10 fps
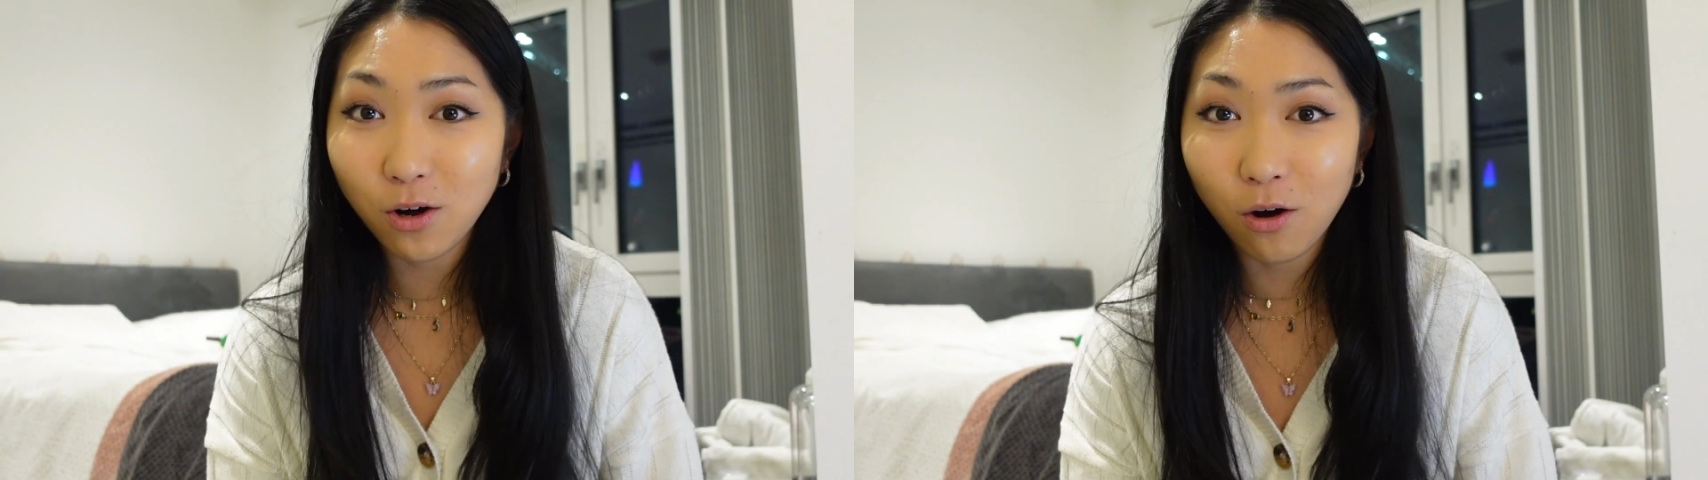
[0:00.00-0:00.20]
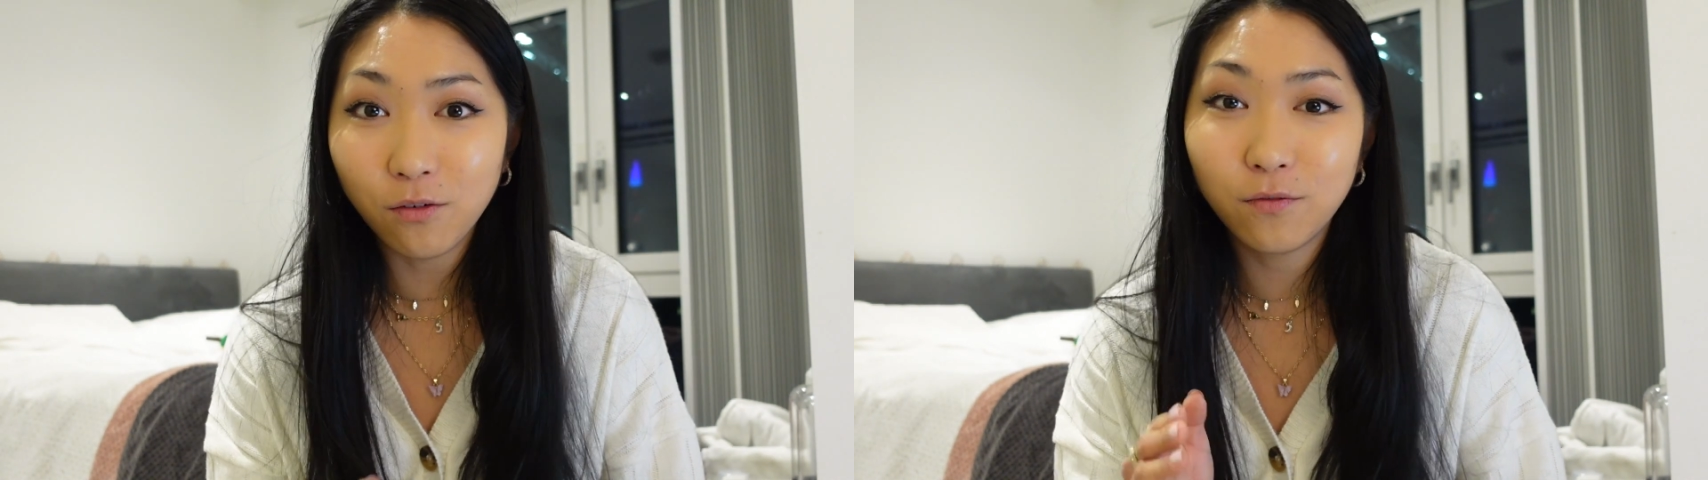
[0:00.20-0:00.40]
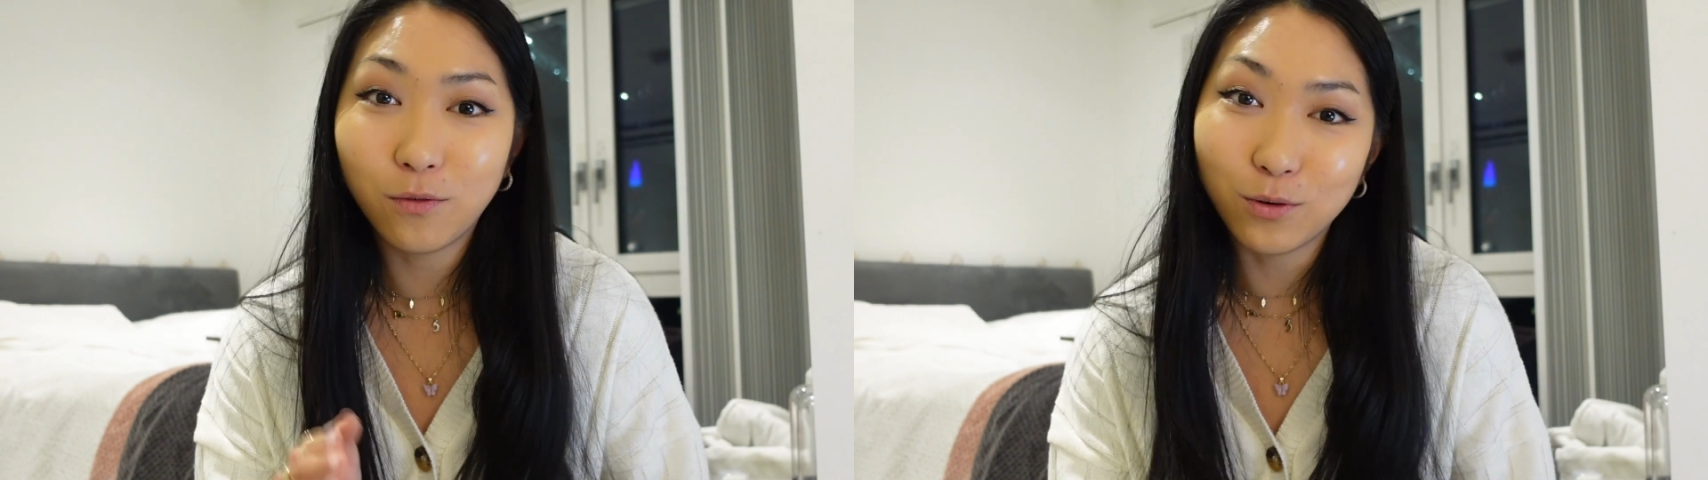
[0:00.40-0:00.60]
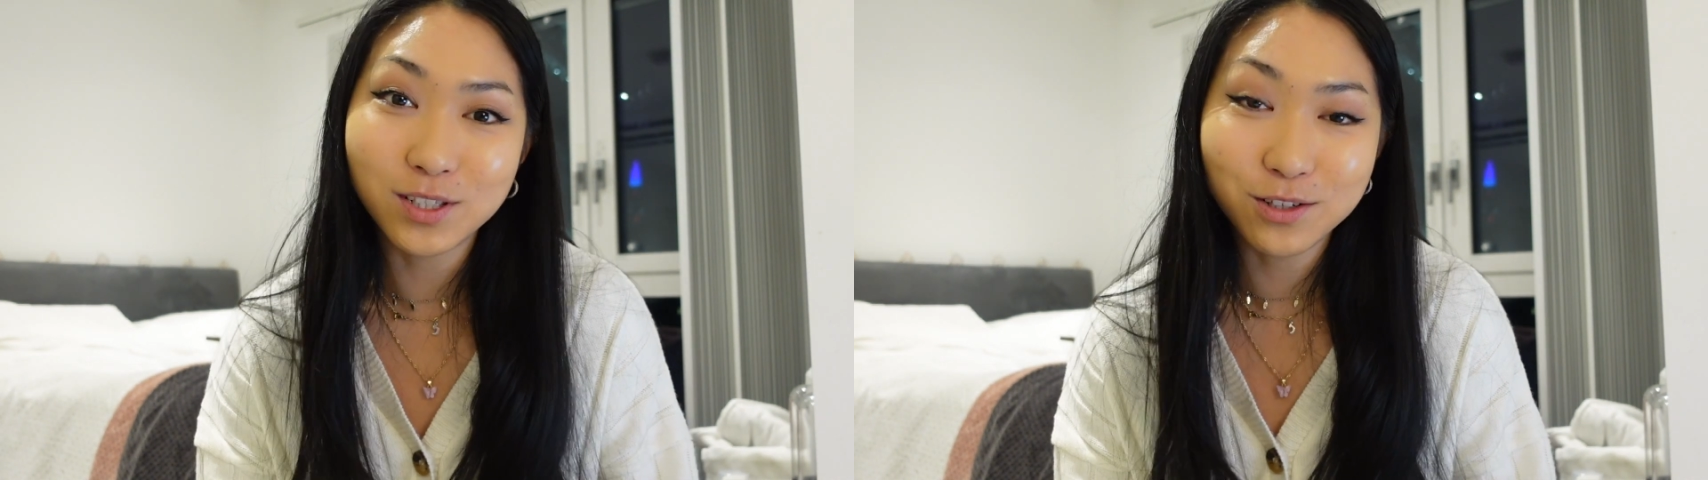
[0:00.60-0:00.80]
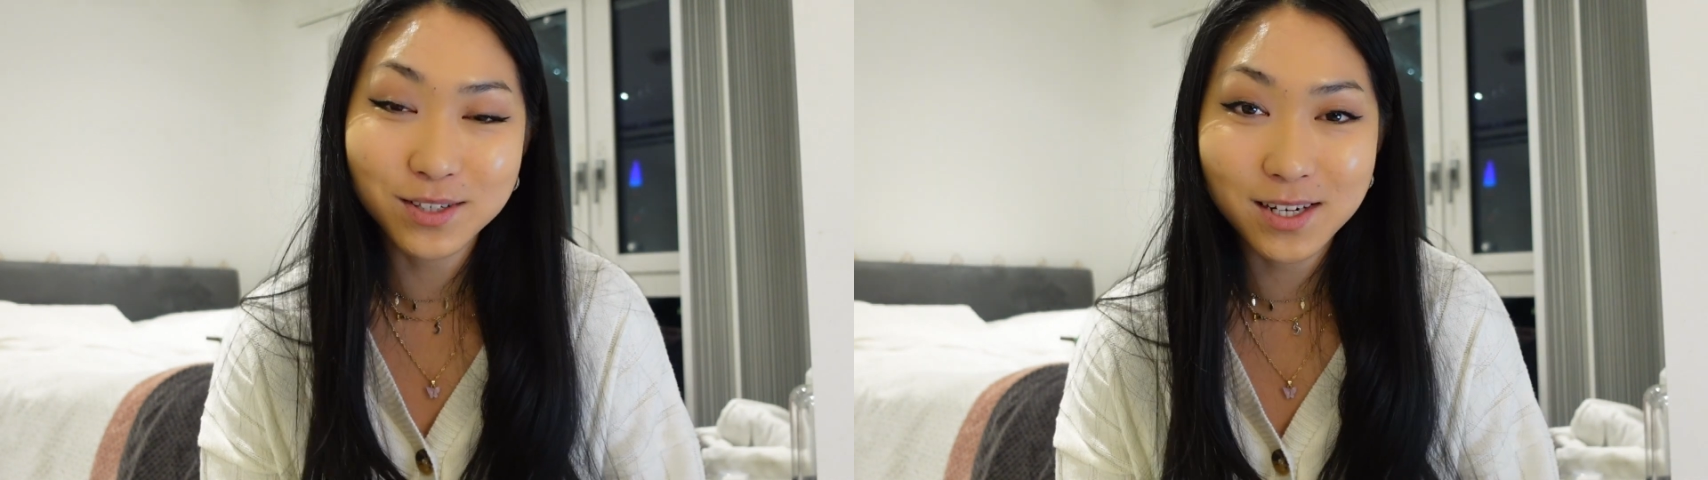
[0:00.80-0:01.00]
of
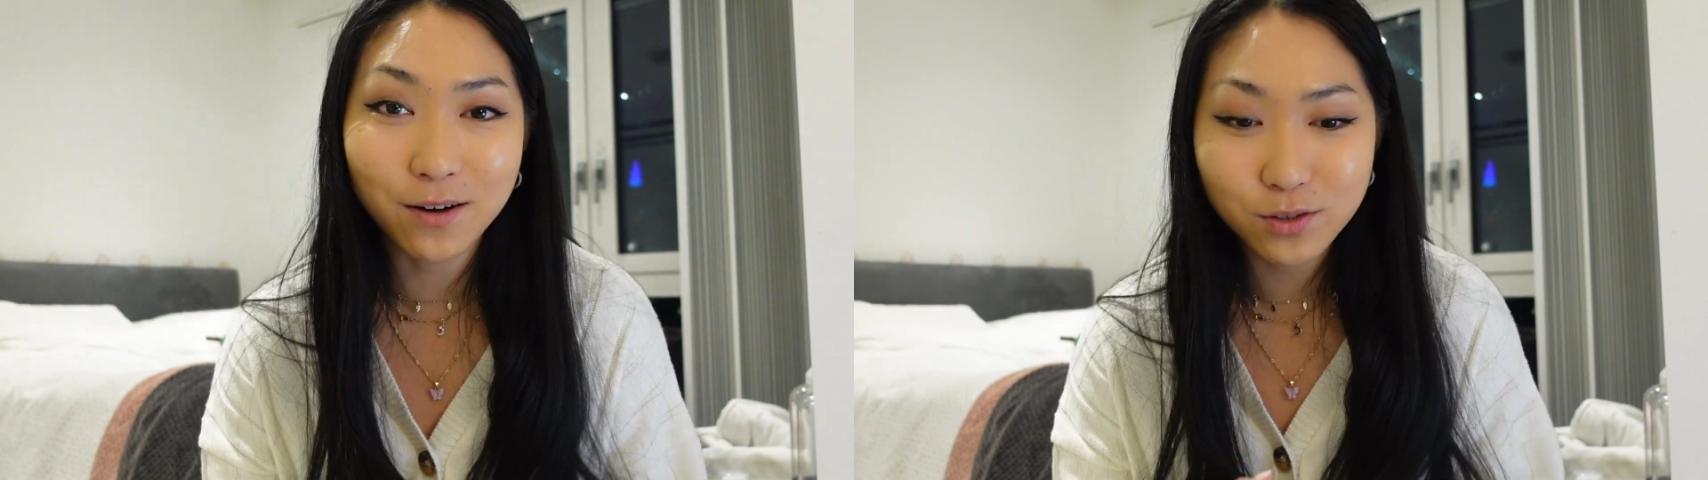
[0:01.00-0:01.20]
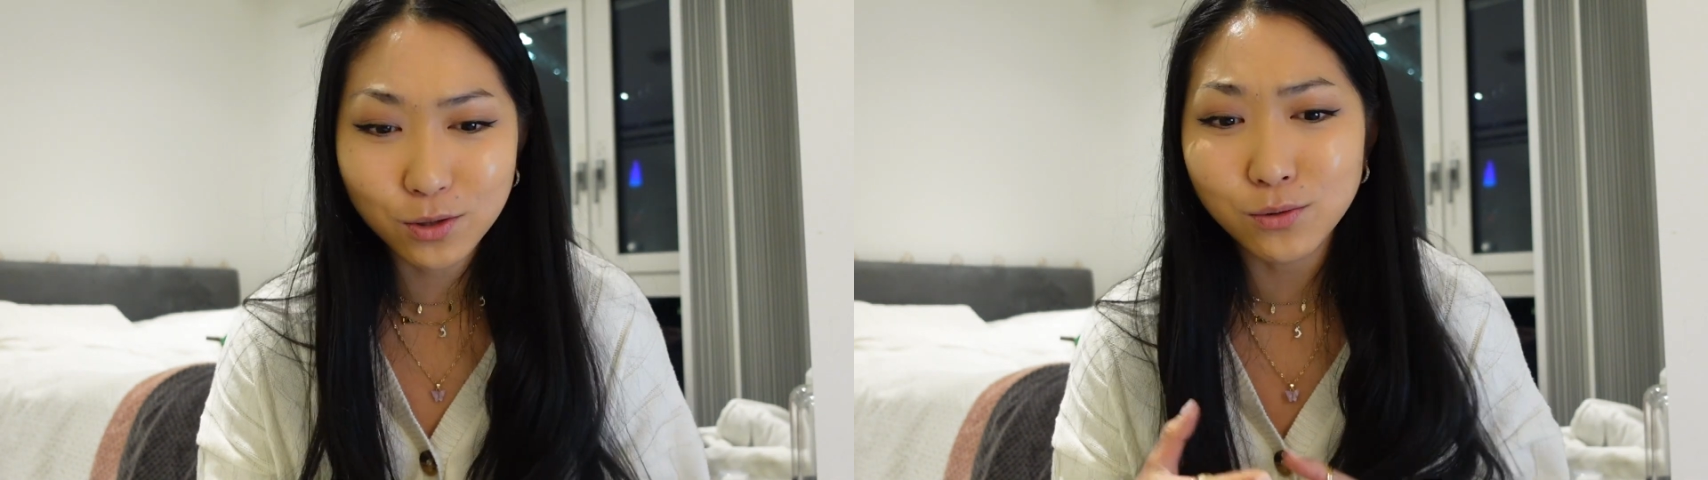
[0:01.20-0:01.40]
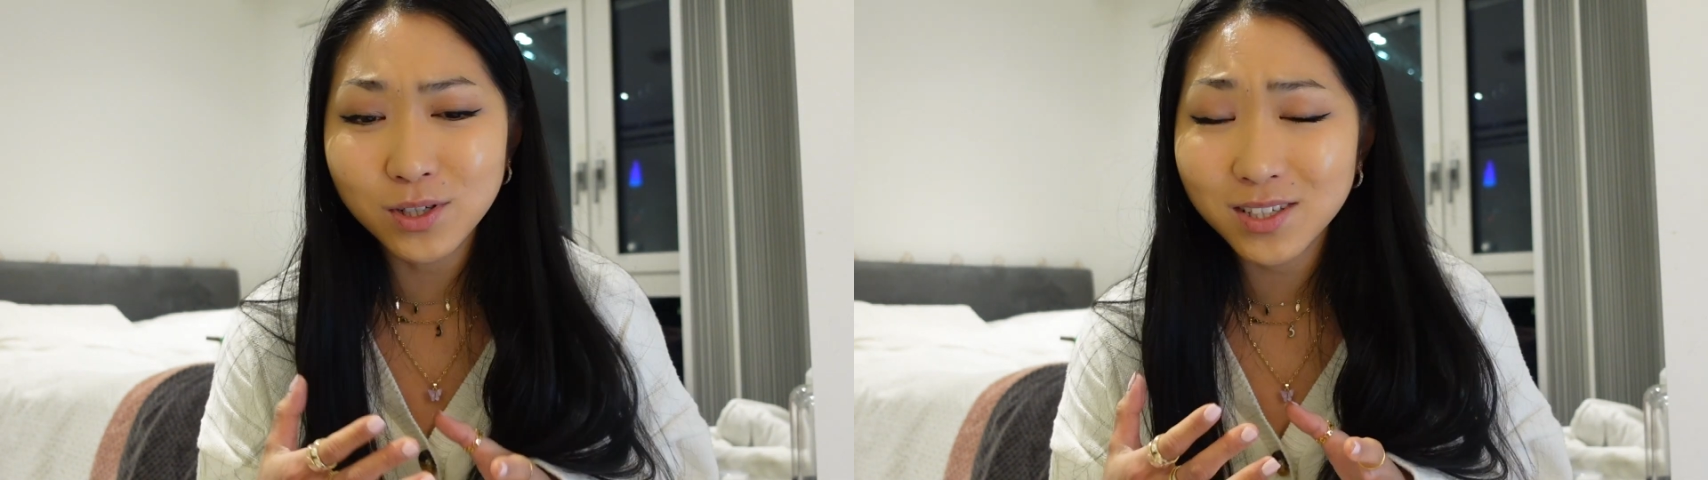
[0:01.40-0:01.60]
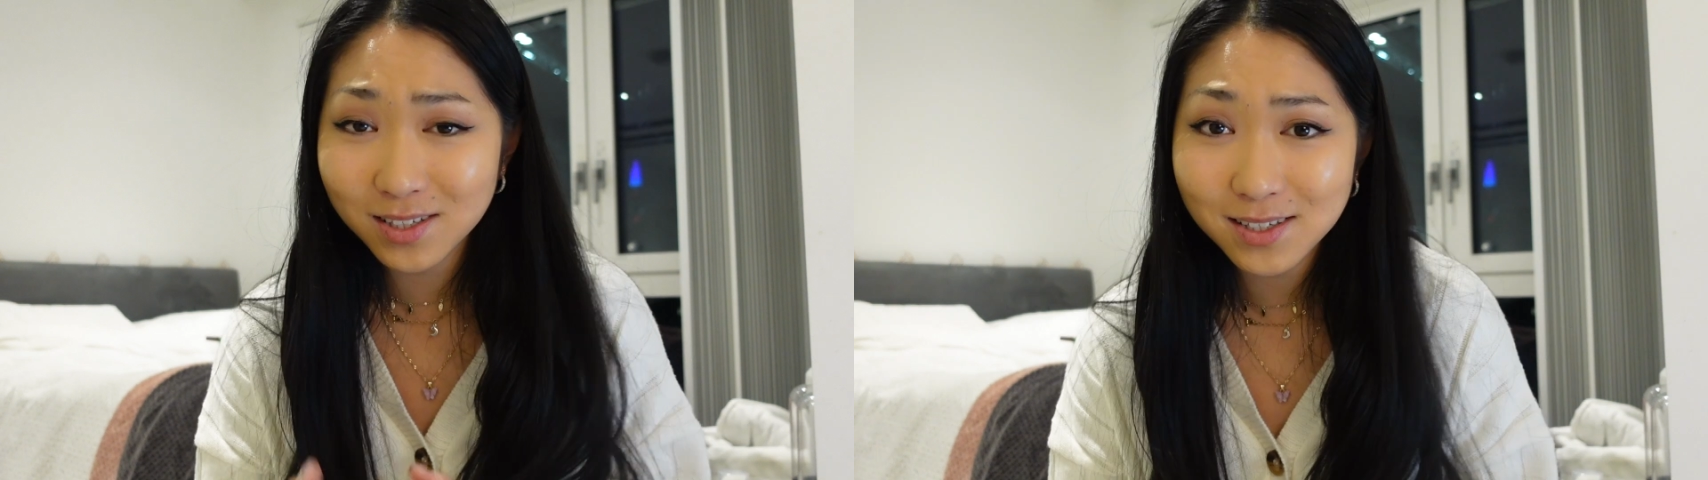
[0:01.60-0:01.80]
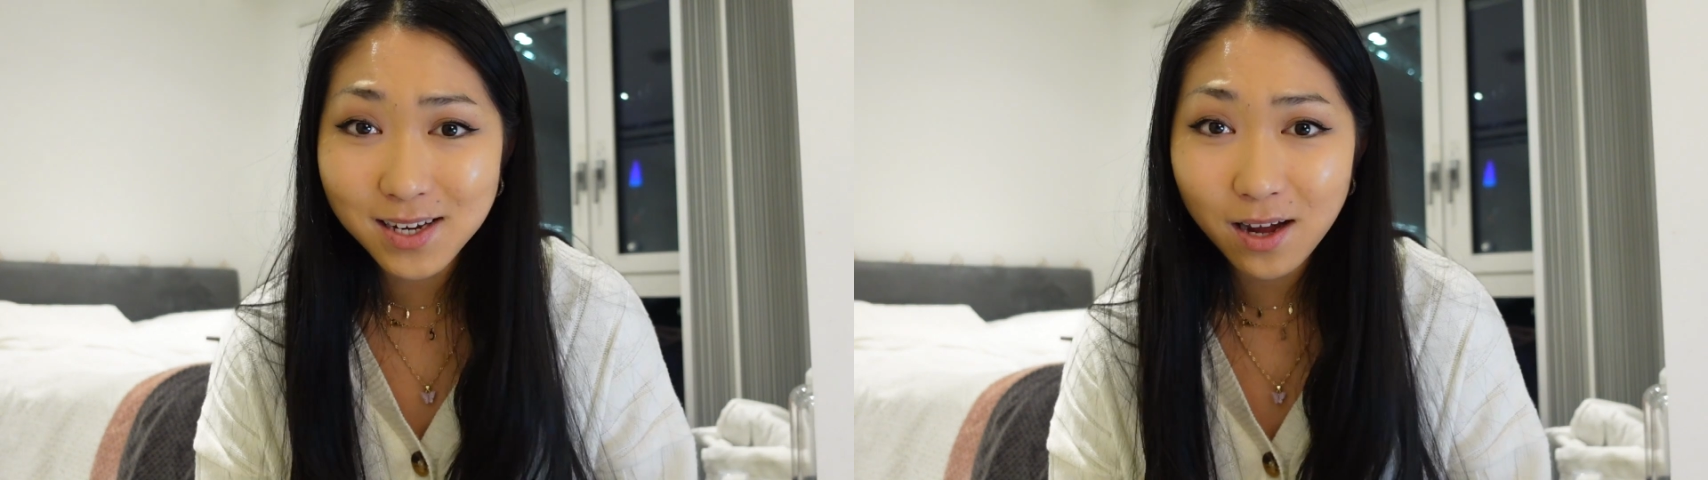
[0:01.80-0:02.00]
forcing yourself to just
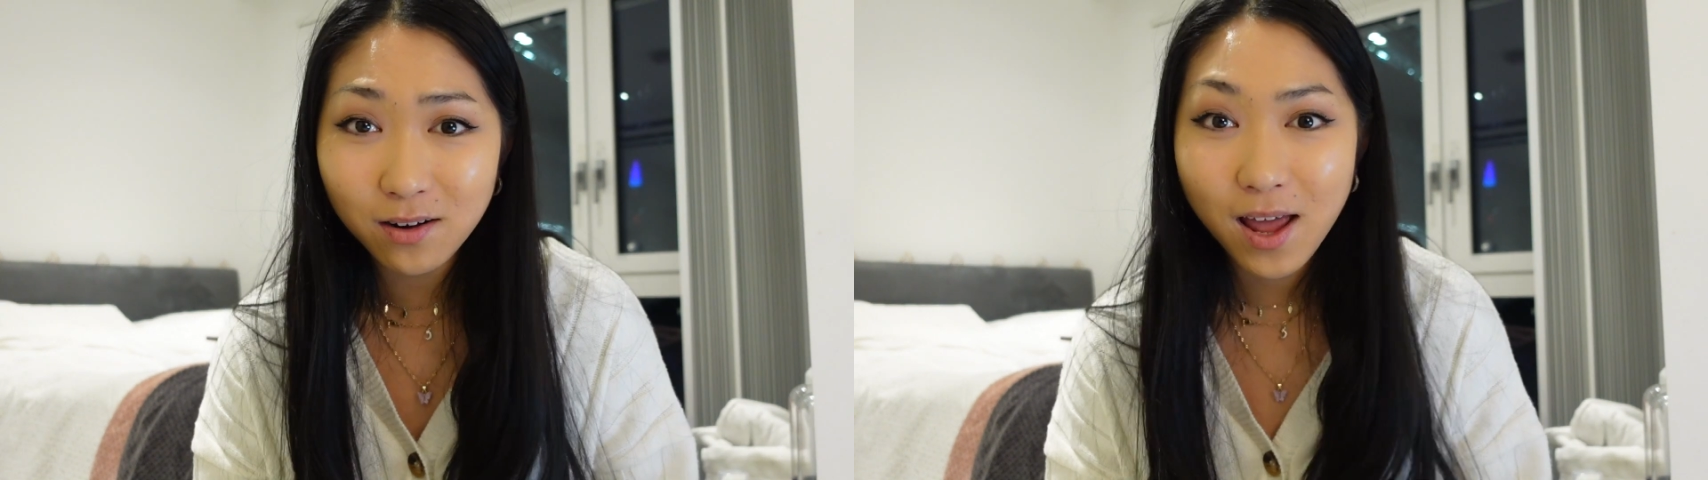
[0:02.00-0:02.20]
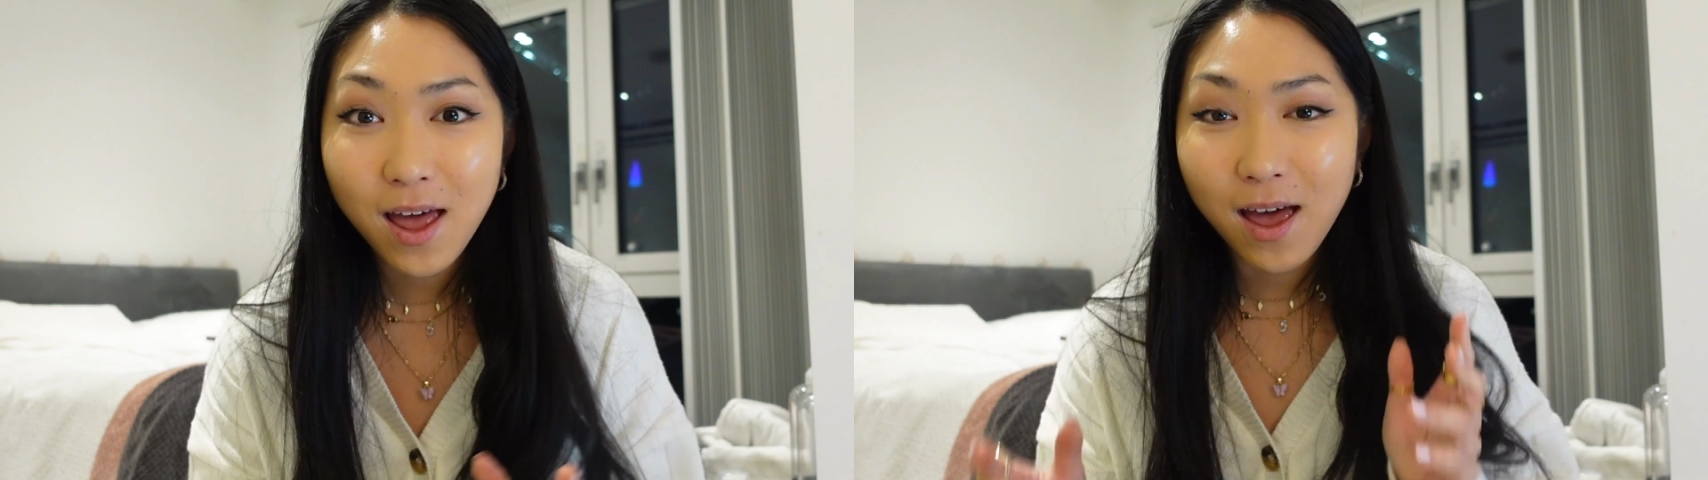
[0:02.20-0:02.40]
sit down